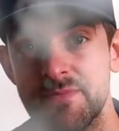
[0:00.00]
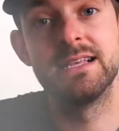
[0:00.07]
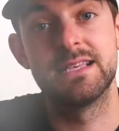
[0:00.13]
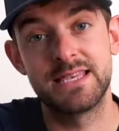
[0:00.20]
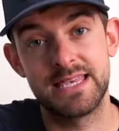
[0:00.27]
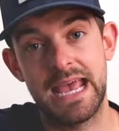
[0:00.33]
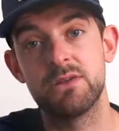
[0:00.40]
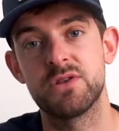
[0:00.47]

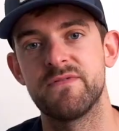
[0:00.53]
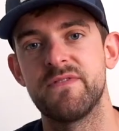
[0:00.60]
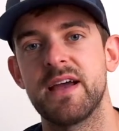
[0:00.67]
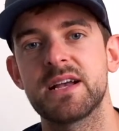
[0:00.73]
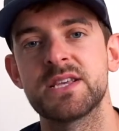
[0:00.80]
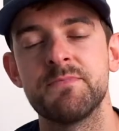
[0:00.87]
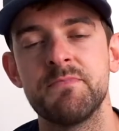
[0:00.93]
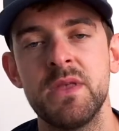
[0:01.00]
sound
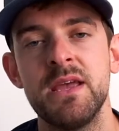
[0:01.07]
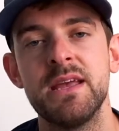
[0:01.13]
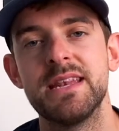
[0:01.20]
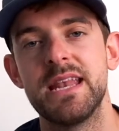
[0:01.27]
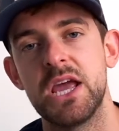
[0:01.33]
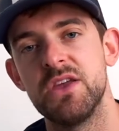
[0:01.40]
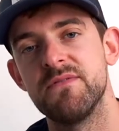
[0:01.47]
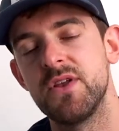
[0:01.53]
effects.
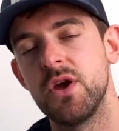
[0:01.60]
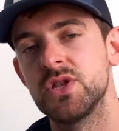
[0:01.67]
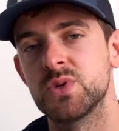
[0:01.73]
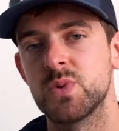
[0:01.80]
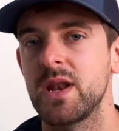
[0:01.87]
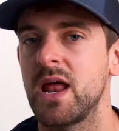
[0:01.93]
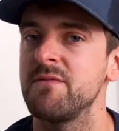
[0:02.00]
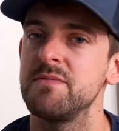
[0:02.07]
Now you've noticed
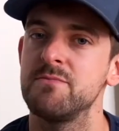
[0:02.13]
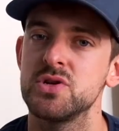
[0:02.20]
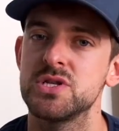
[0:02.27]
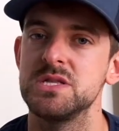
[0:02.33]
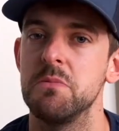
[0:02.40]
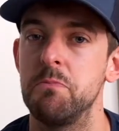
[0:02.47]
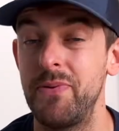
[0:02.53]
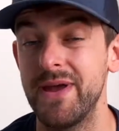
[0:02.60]
when I've been putting
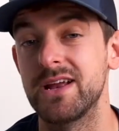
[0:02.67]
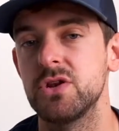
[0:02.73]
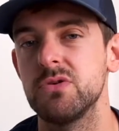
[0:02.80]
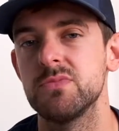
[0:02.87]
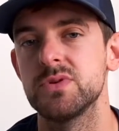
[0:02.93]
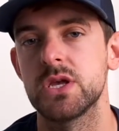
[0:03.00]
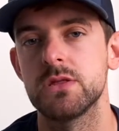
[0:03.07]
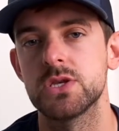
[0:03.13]
the big
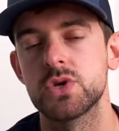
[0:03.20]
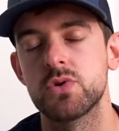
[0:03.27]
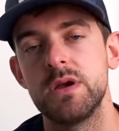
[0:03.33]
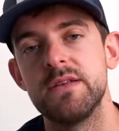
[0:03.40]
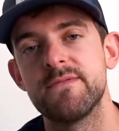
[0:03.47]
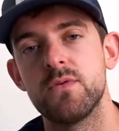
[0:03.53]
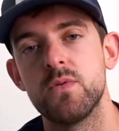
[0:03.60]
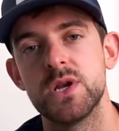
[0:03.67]
numbers on the
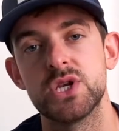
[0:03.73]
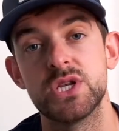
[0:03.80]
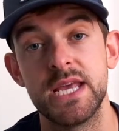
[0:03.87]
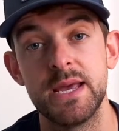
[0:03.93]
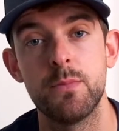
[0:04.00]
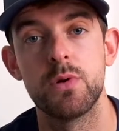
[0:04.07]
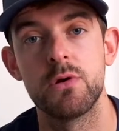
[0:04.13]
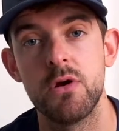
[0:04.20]
screen for which
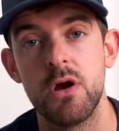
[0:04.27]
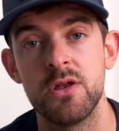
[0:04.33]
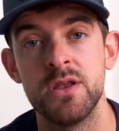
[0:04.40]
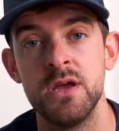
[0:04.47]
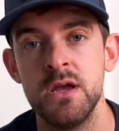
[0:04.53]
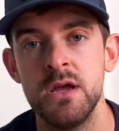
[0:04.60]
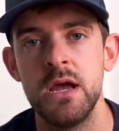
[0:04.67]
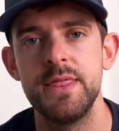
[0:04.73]
tip we're on,
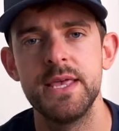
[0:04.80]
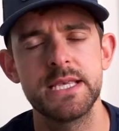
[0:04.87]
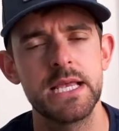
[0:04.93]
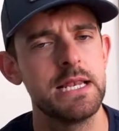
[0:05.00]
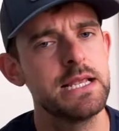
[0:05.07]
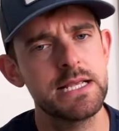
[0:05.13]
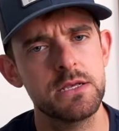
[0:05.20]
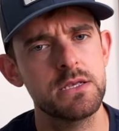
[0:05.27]
there's a
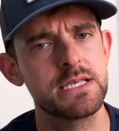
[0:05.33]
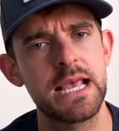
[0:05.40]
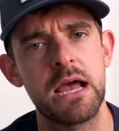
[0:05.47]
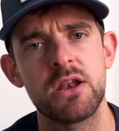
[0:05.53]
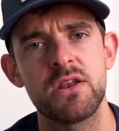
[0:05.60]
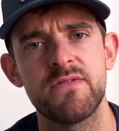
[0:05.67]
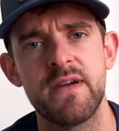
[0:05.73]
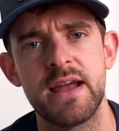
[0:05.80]
little
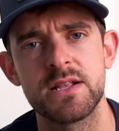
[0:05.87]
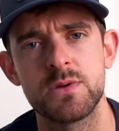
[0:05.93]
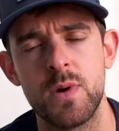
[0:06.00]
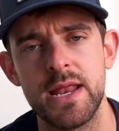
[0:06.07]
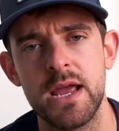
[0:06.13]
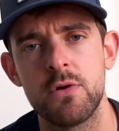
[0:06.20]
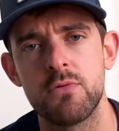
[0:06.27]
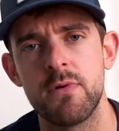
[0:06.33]
sound effect when
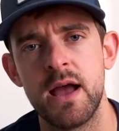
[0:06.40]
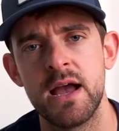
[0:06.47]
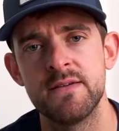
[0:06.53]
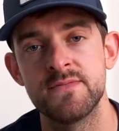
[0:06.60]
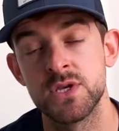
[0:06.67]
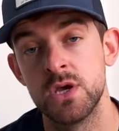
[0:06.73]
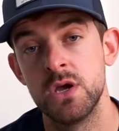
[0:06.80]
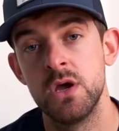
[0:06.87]
it
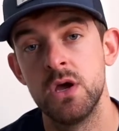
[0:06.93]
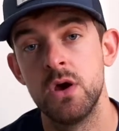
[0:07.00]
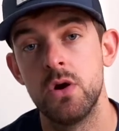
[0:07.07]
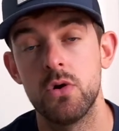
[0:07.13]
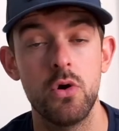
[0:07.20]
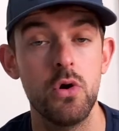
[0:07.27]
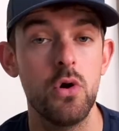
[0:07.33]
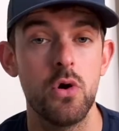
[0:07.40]
arrives.
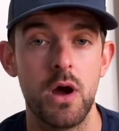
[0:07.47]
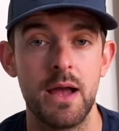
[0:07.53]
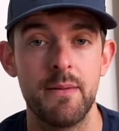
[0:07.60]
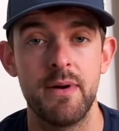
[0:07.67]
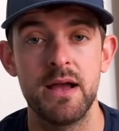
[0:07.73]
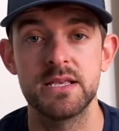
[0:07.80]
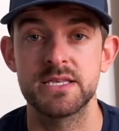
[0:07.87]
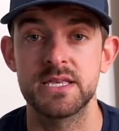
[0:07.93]
Or I
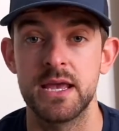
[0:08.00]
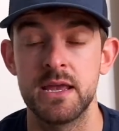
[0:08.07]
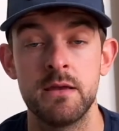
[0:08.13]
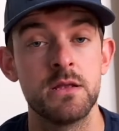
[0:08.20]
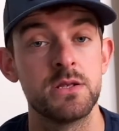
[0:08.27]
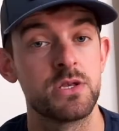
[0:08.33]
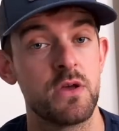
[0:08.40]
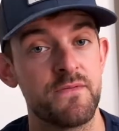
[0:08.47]
might say,
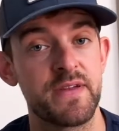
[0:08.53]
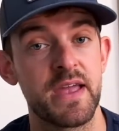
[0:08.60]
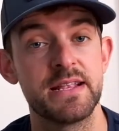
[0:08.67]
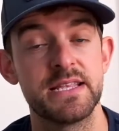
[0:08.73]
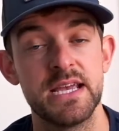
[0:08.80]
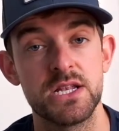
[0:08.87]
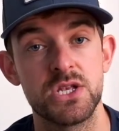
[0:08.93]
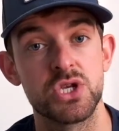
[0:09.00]
don't forget to
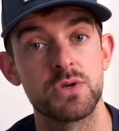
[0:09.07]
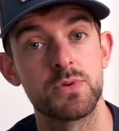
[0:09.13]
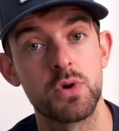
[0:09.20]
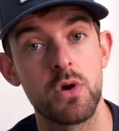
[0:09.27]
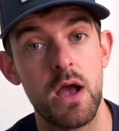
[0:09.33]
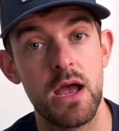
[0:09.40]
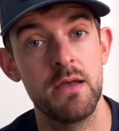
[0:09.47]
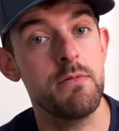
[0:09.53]
hit
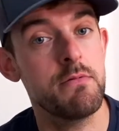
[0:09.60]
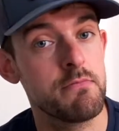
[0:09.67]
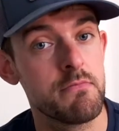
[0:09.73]
subscribe,